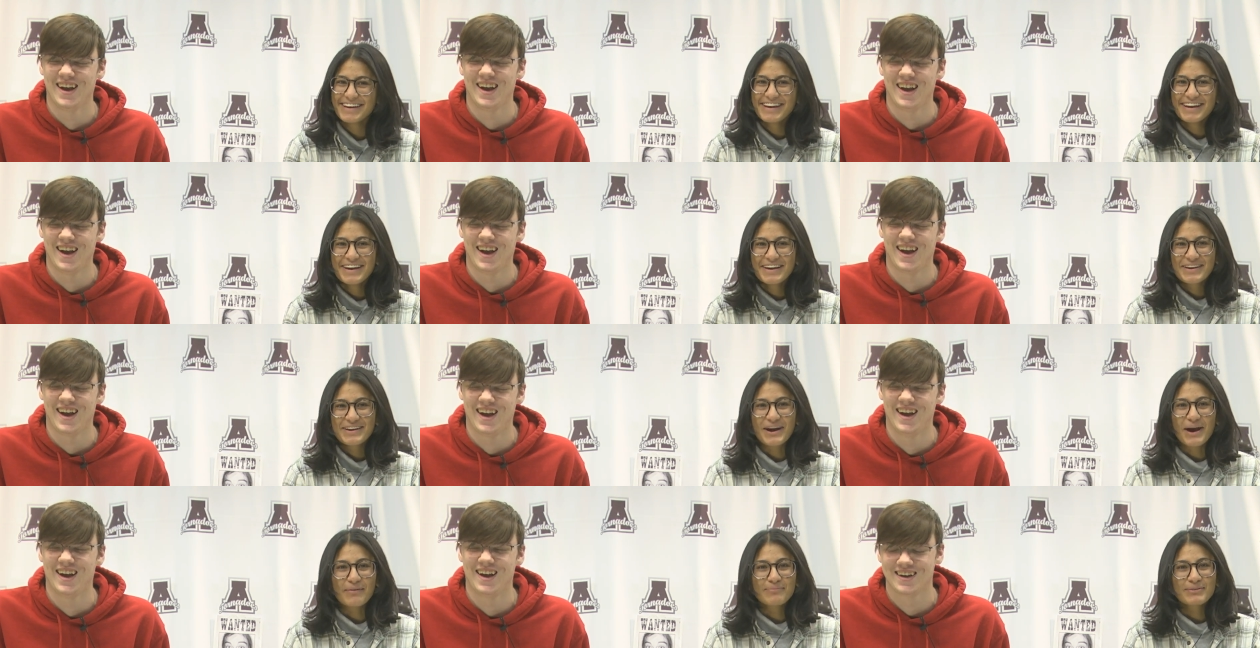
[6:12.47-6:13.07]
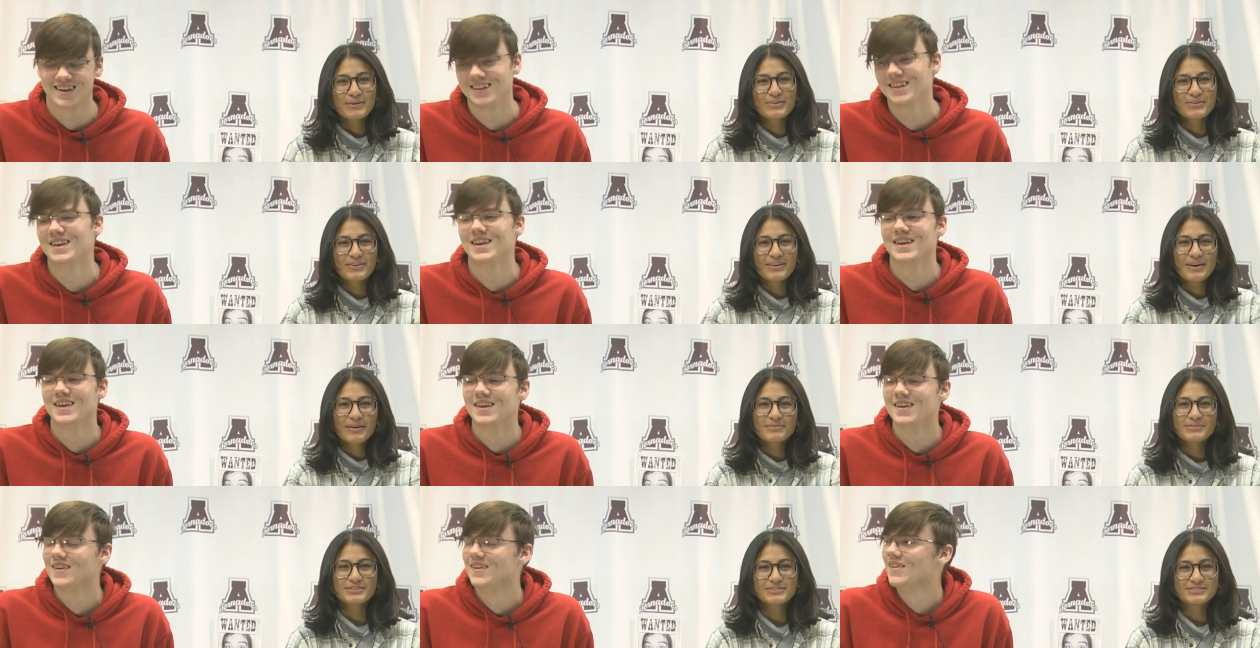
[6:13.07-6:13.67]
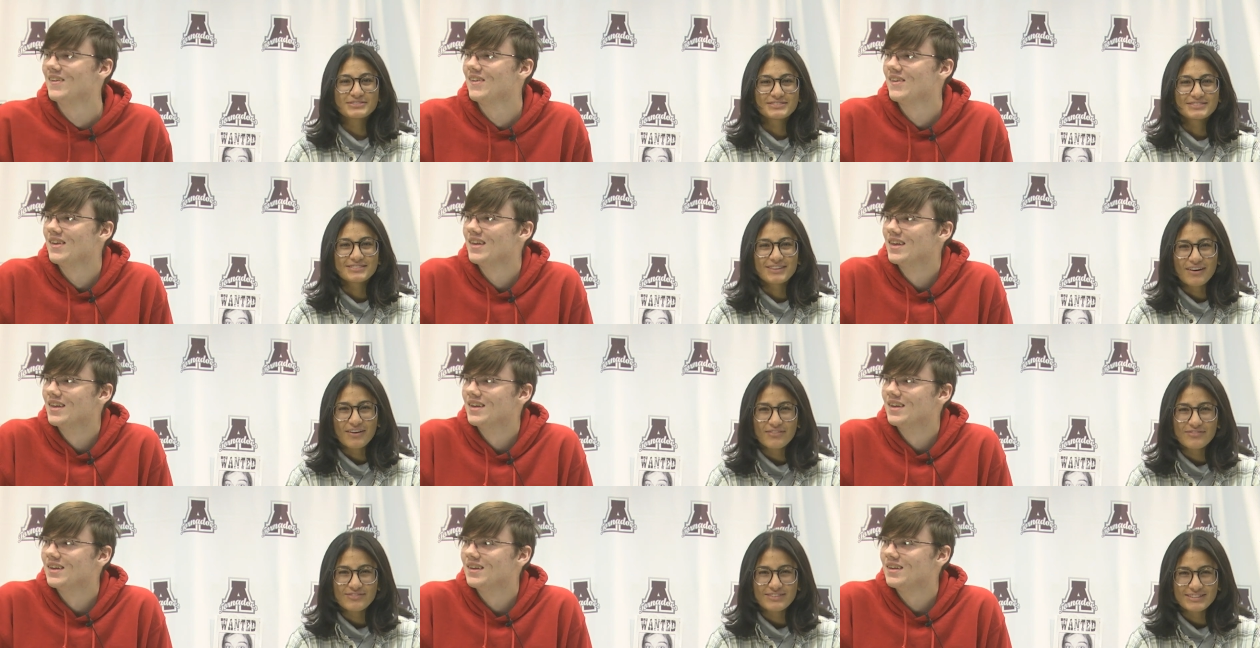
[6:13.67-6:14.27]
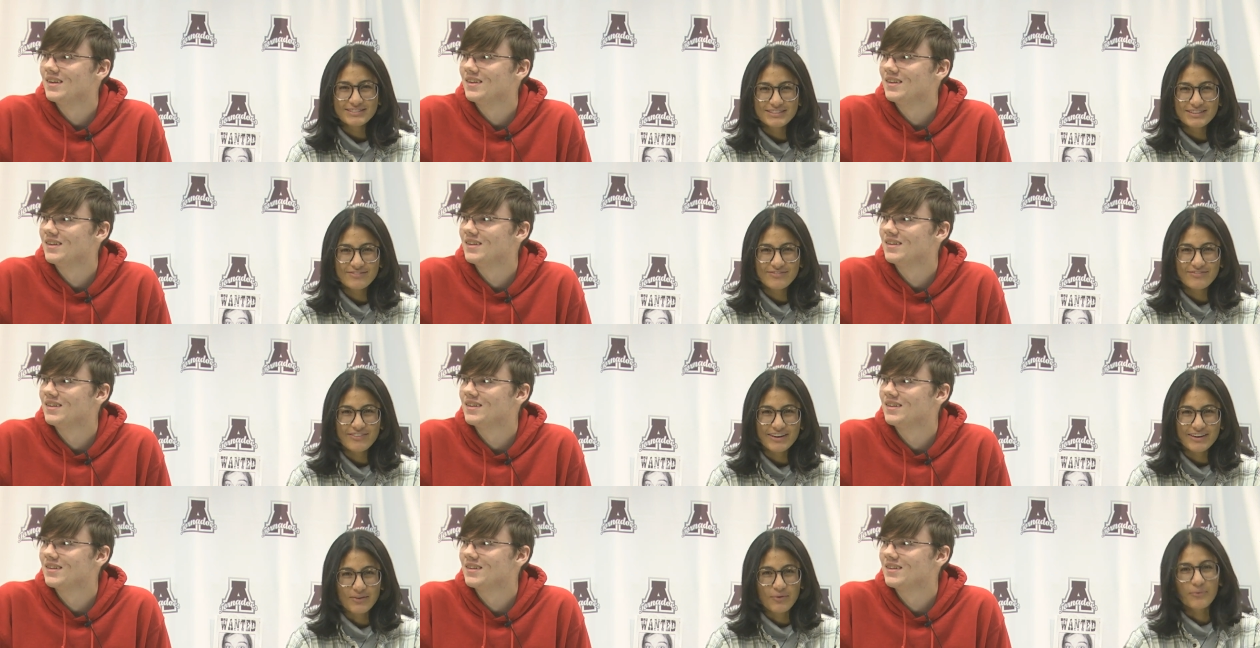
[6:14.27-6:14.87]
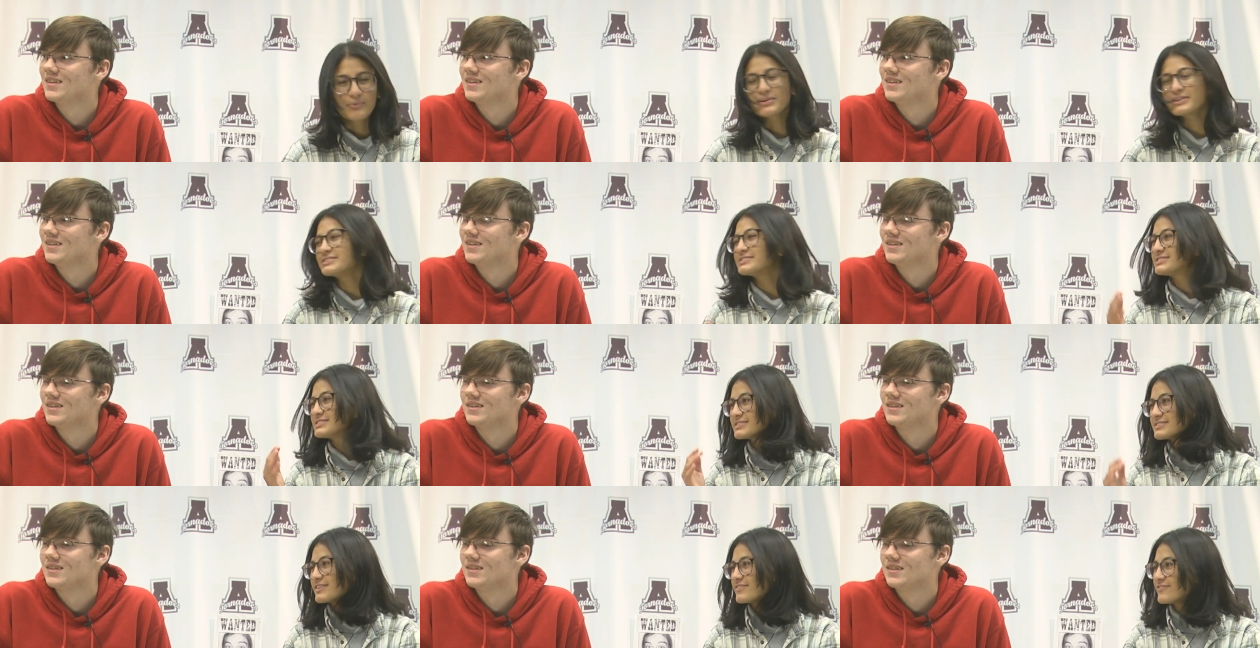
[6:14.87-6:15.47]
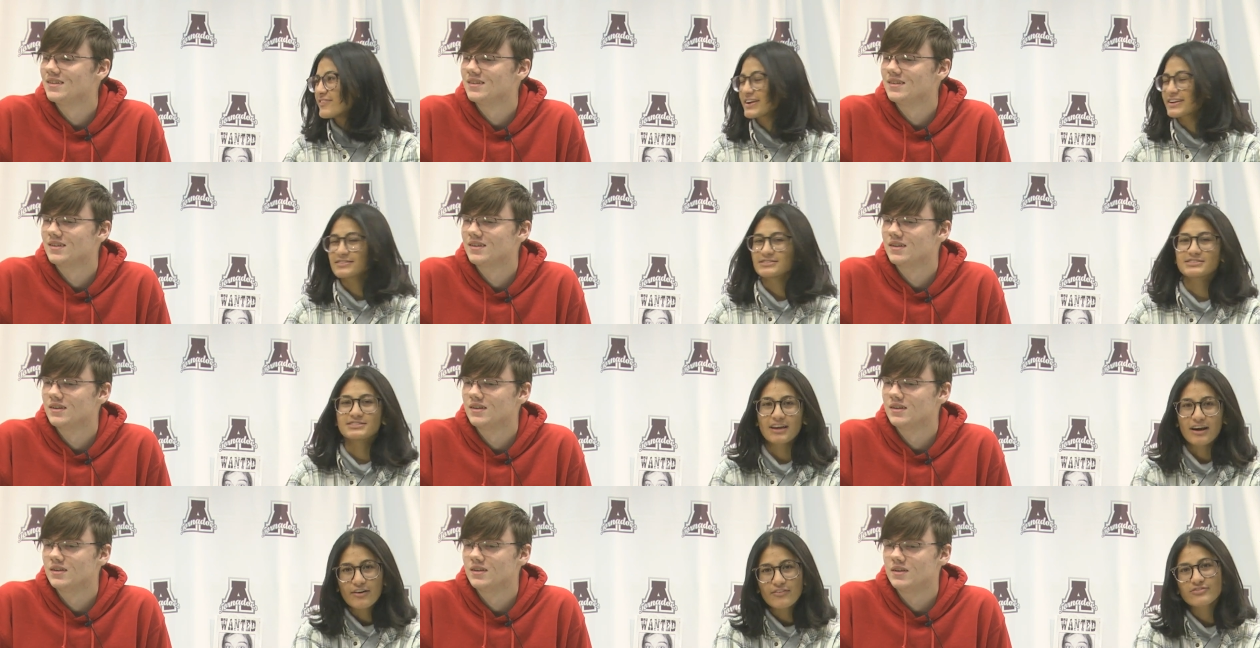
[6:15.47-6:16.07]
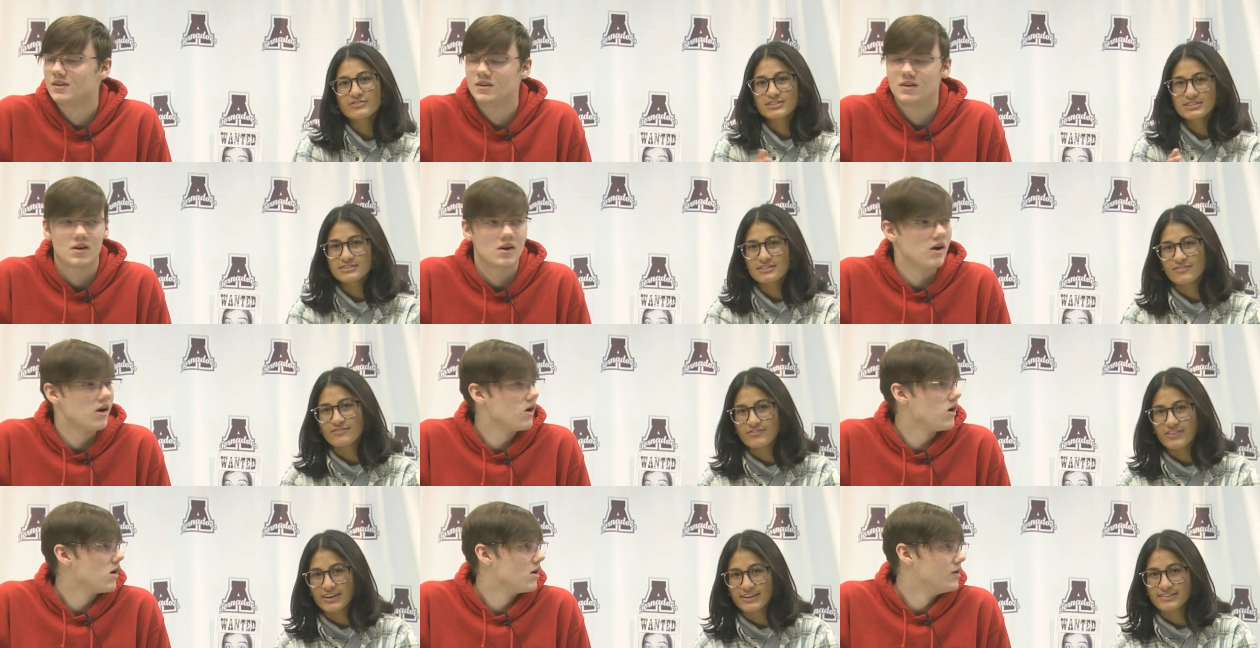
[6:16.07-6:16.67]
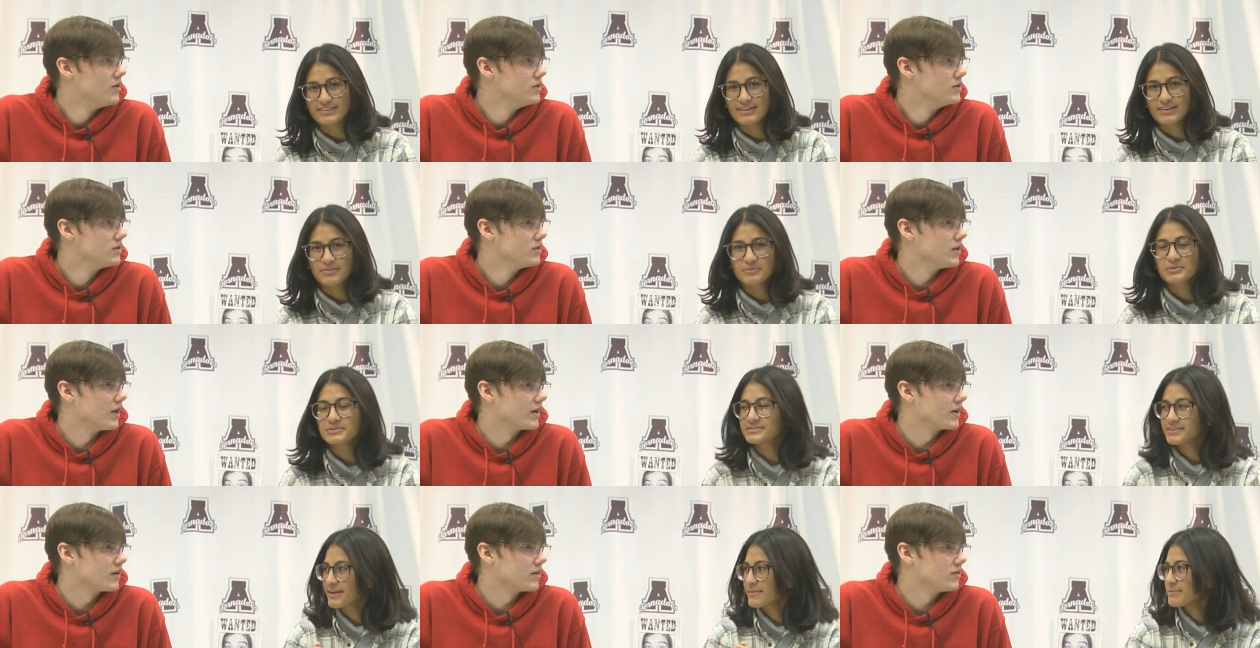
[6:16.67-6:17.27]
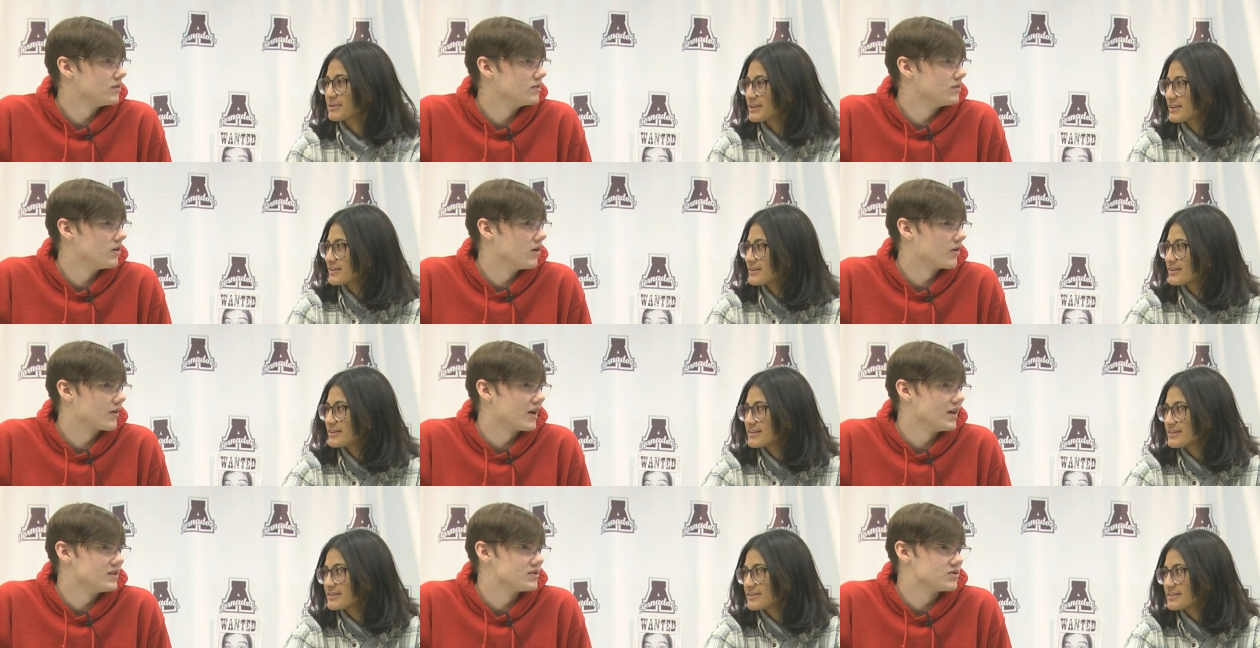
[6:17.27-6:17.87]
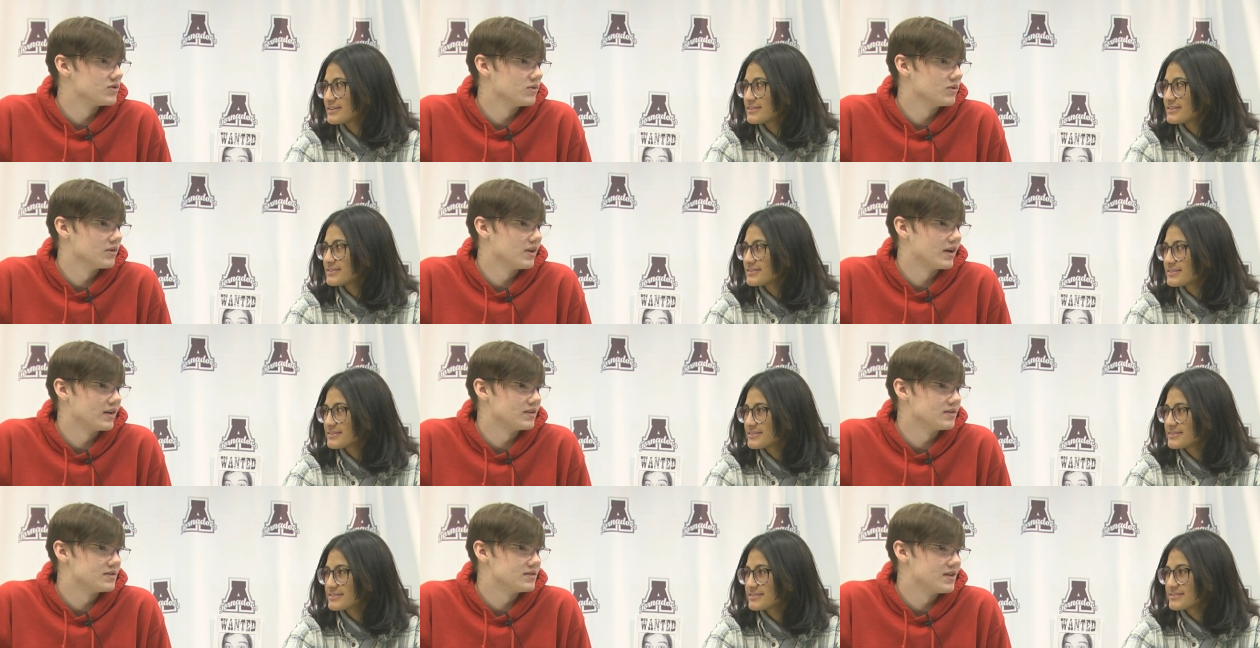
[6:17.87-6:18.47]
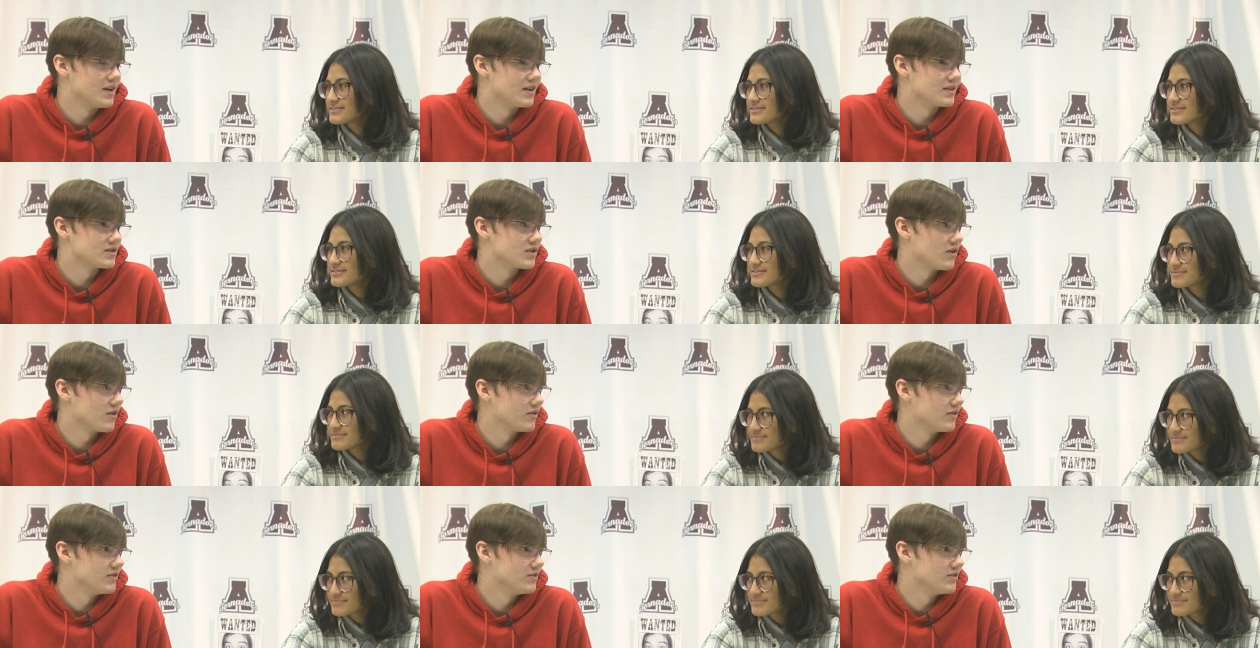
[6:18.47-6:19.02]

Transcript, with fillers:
Speaker 1: copper doorknobs are self disinfect. What is disinfect? Self disinfecting. What like, does that mean?
Speaker 2: Okay, so it like takes all the,